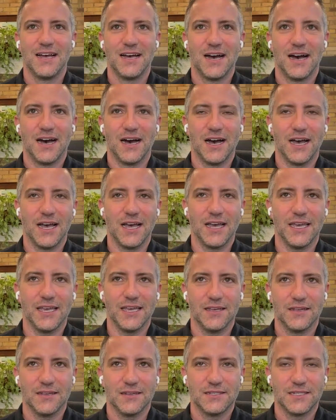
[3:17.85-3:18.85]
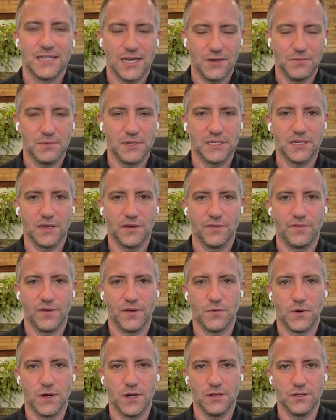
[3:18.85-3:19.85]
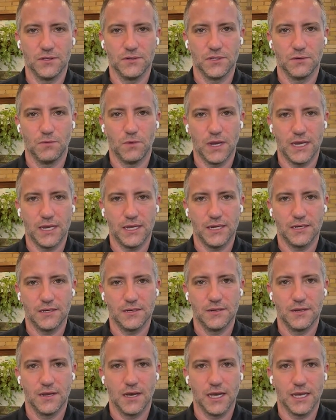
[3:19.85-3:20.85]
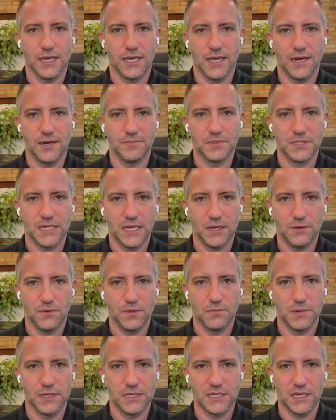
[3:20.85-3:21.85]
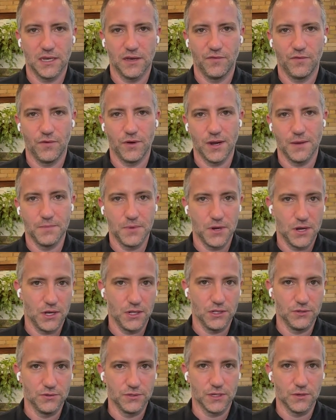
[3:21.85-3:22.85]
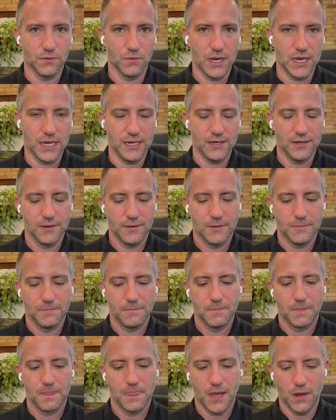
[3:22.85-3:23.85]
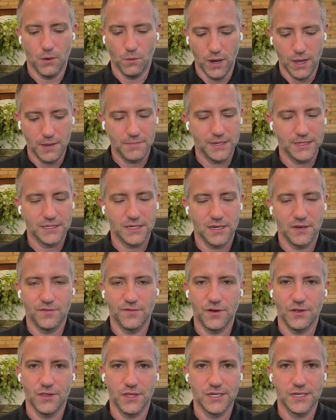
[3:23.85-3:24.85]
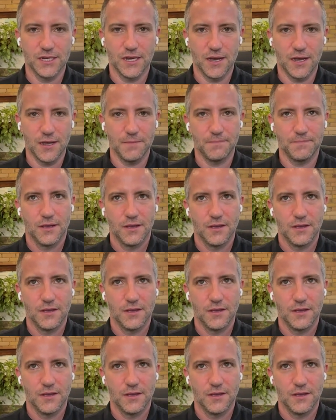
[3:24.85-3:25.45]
I tell myself I want to lose the weight. I get upset with myself when I'm not losing weight. I weigh myself all the time.